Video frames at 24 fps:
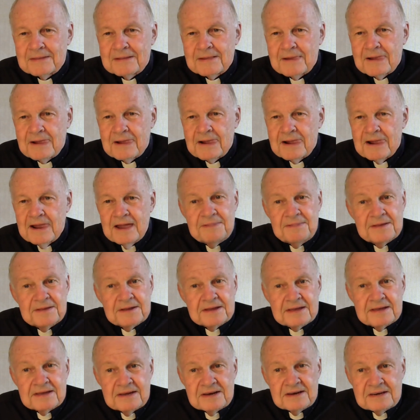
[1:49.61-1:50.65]
and the
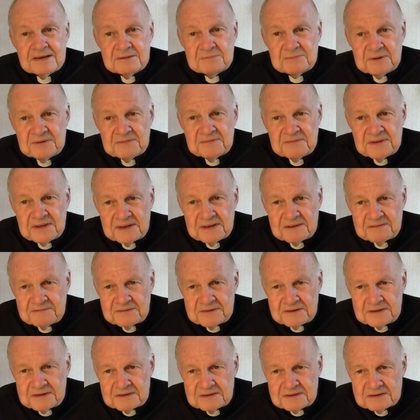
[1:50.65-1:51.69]
kingdom of
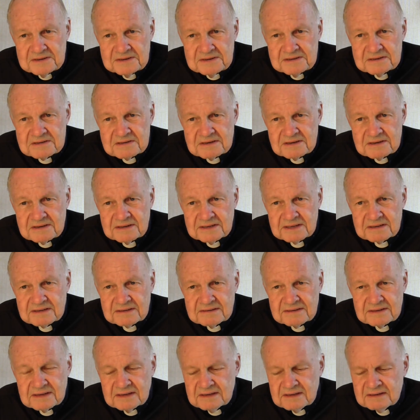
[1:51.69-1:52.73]
heaven is like that.